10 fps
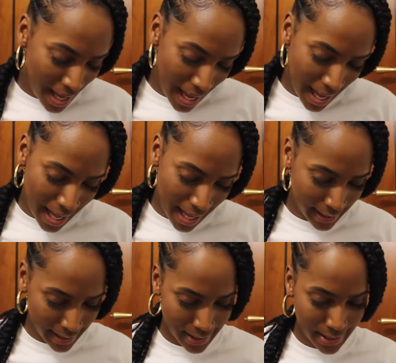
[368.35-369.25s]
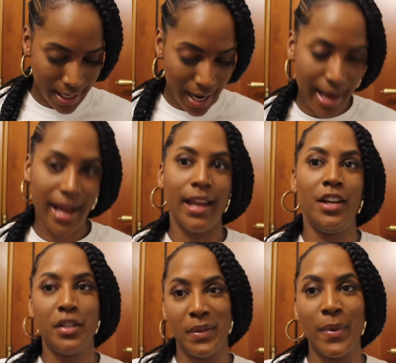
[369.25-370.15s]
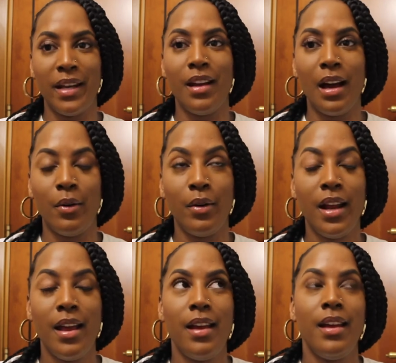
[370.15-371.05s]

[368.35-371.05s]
and I just went out